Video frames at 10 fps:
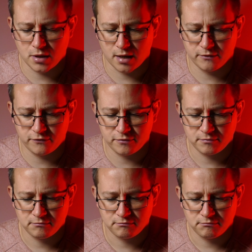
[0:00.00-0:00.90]
kind of
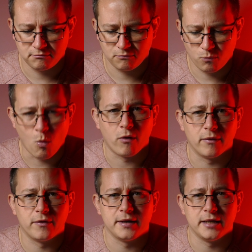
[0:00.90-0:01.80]

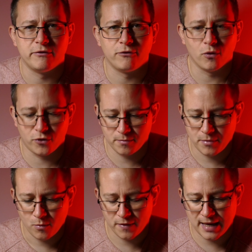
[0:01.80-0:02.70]
warrant the need for them
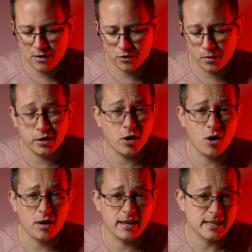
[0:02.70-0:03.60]
without going
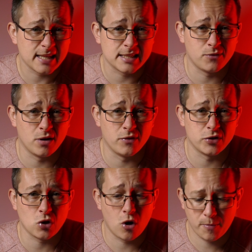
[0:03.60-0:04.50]
excessively over the
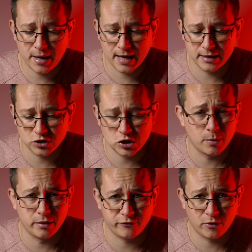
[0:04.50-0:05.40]
top and
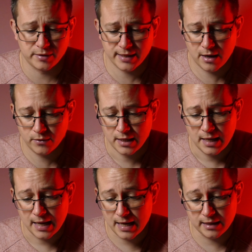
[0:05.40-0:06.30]
slowing the phone down.
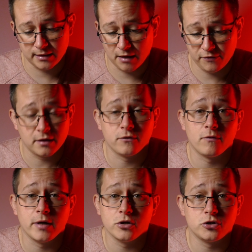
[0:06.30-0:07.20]
And I think they've done a
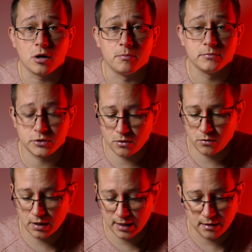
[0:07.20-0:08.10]
really good job. So,
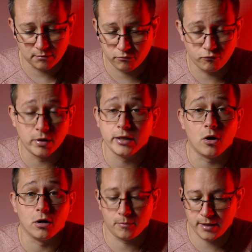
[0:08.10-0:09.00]
again, really
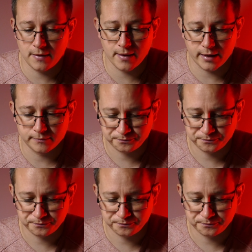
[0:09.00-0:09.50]
can't complain there.